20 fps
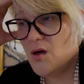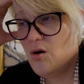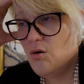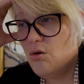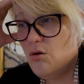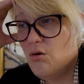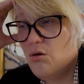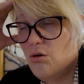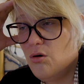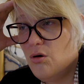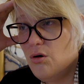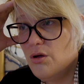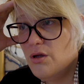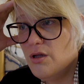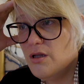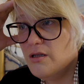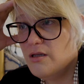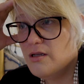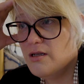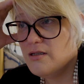or
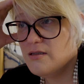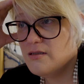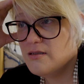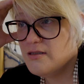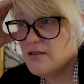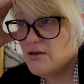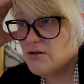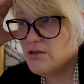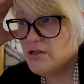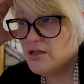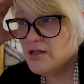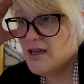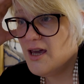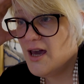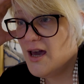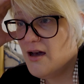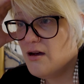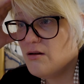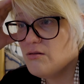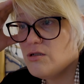you can sit on your
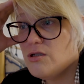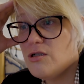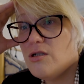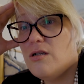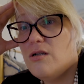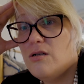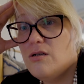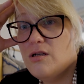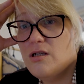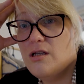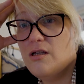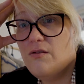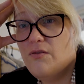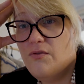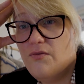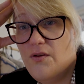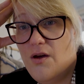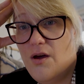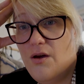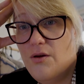couch, look at your
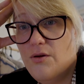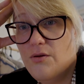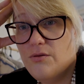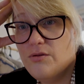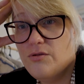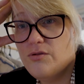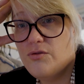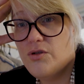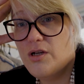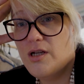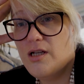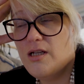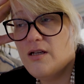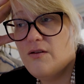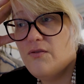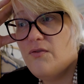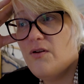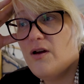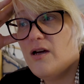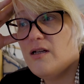phone, drink
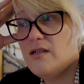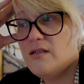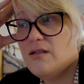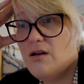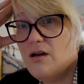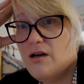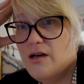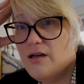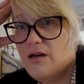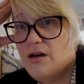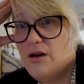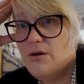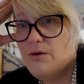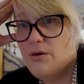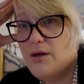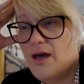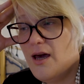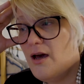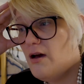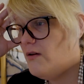your fucking Diet
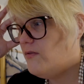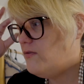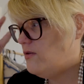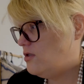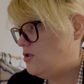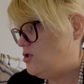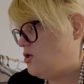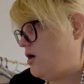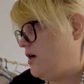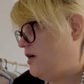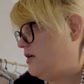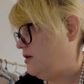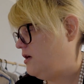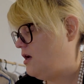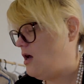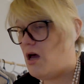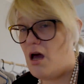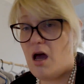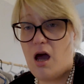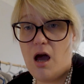Coke out of your giant
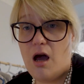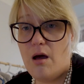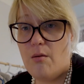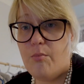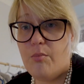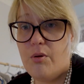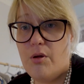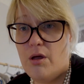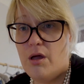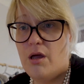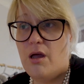cup